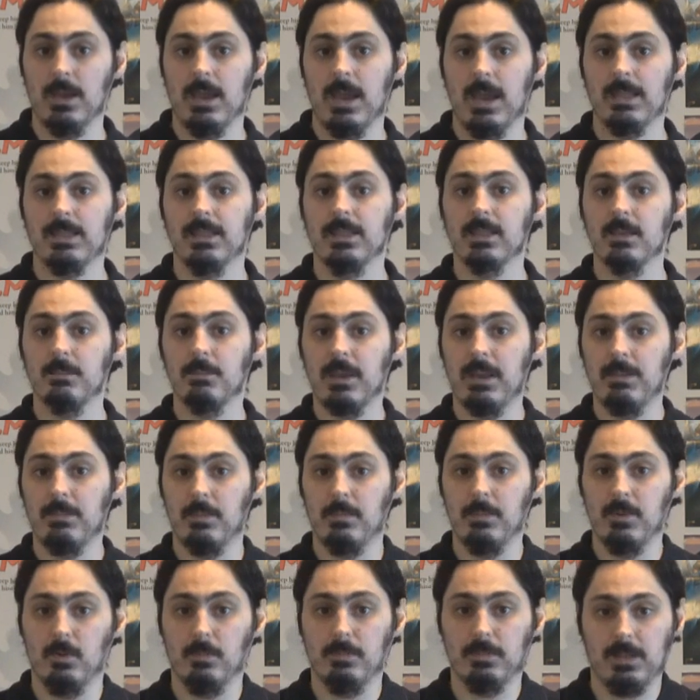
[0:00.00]
and then the Paper
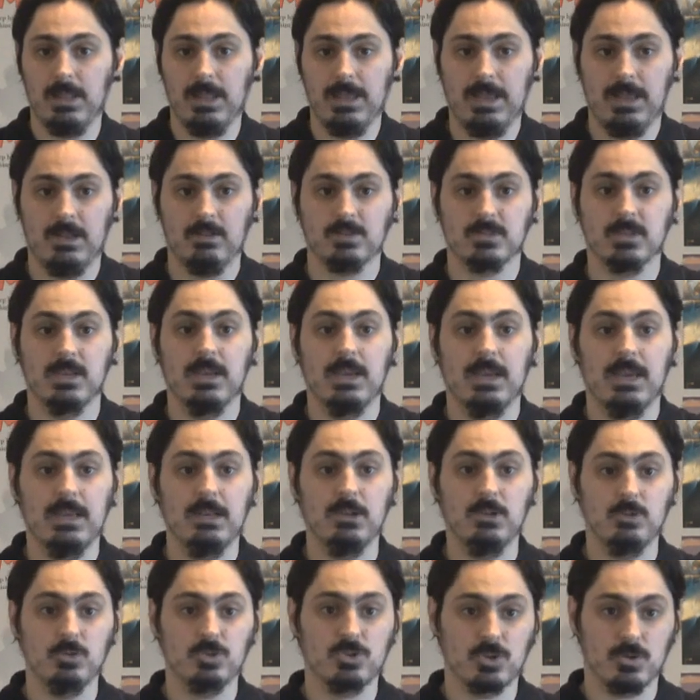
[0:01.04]
Mill Playhouse in
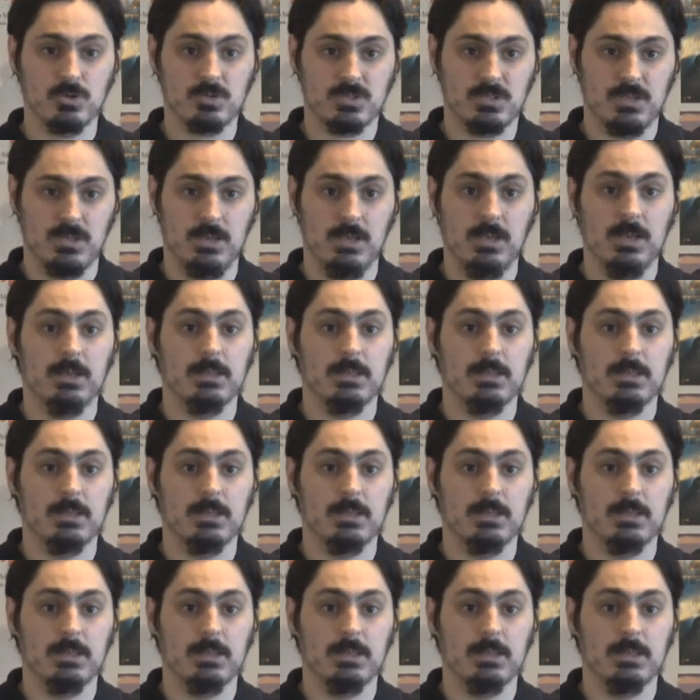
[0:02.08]
New Jersey.